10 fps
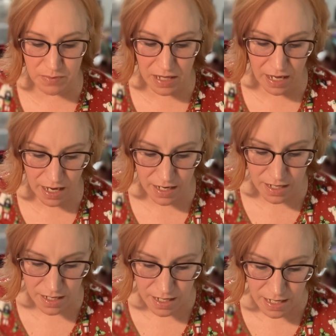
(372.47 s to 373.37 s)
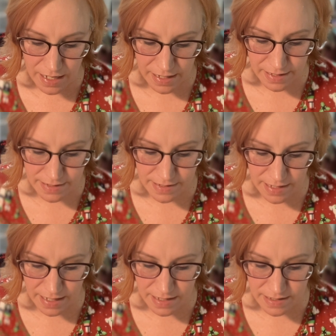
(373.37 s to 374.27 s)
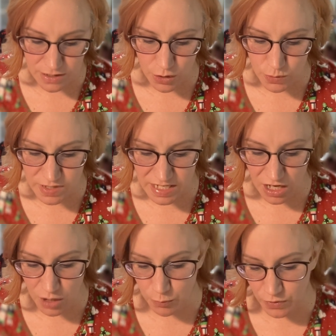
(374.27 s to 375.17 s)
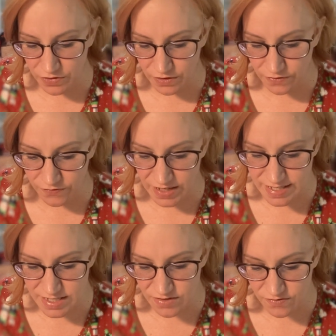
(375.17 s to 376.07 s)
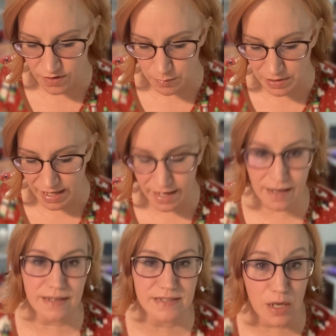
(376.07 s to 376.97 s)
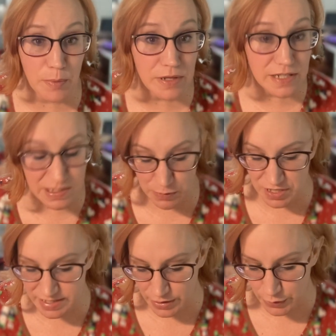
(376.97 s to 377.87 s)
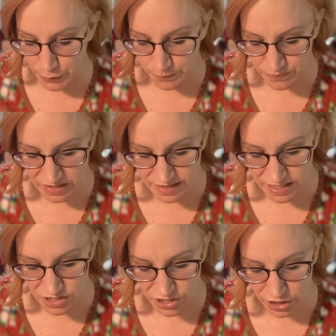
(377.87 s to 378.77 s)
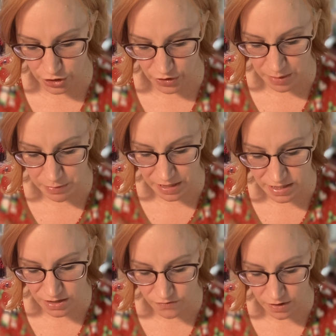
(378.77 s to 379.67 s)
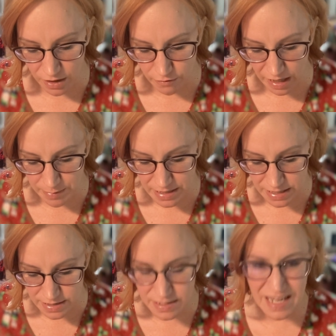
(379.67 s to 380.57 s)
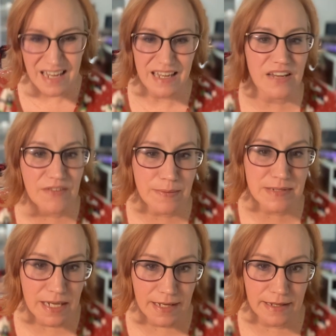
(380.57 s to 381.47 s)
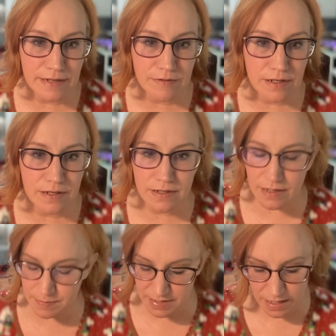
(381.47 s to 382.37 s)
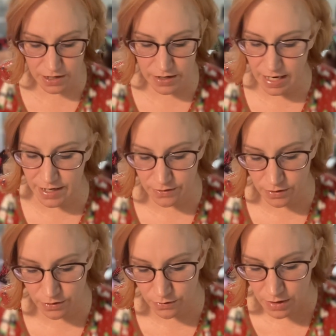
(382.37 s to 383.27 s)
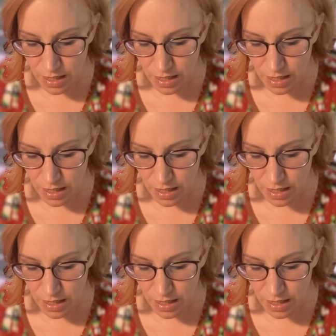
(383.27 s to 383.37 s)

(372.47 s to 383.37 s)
Black. It says, cozy up with the Festive Black Double Espresso this year. A blend of Arabicas, if I'm saying that wrong, I'm sorry, I don't know,